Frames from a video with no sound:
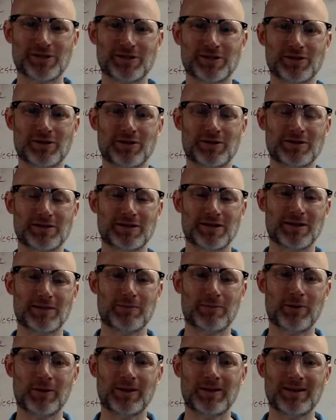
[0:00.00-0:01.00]
start
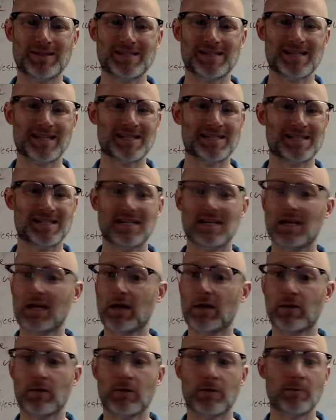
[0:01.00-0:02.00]
putting this lesson
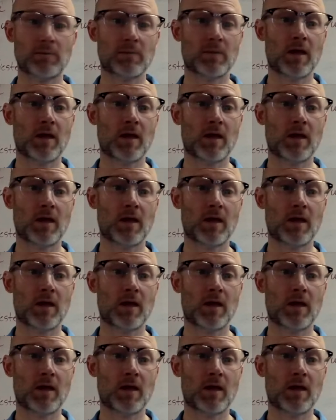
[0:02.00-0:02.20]
together,